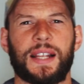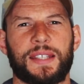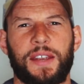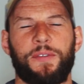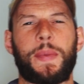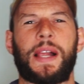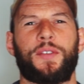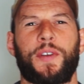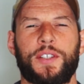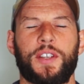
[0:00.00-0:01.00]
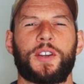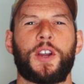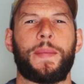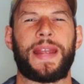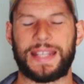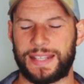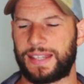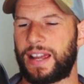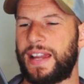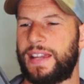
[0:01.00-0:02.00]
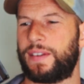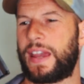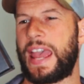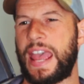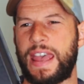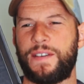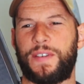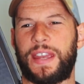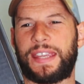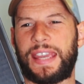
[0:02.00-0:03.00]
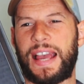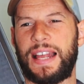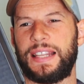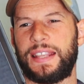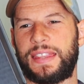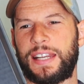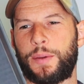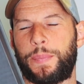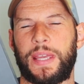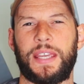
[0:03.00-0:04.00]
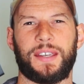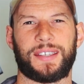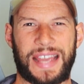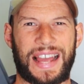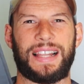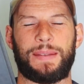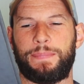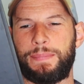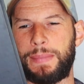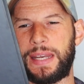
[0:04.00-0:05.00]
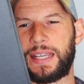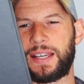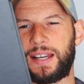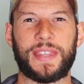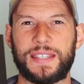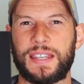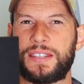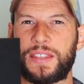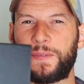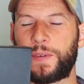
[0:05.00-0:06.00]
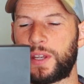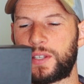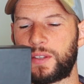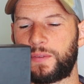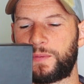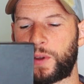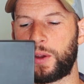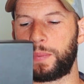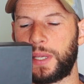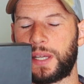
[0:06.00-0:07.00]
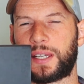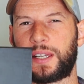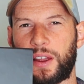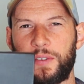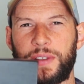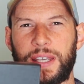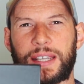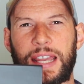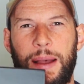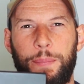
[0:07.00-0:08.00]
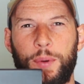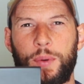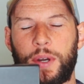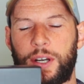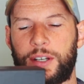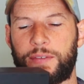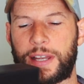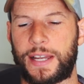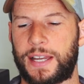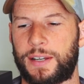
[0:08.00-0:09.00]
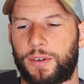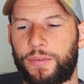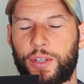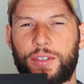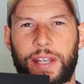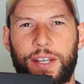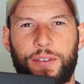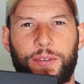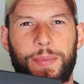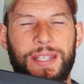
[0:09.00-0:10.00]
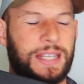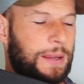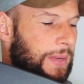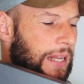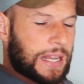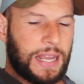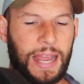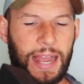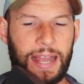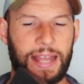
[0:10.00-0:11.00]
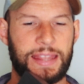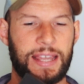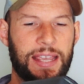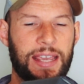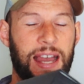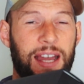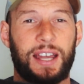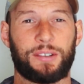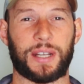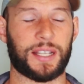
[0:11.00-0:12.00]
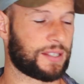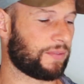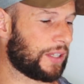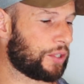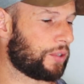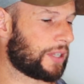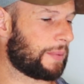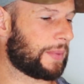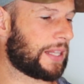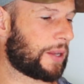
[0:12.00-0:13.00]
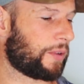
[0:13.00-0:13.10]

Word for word: Alex here from alexfergus.com, and yes, I have a Kala Therapy Kala Mini. This is the first of hopefully a couple of reviews I do from this company. They are a relatively new company. They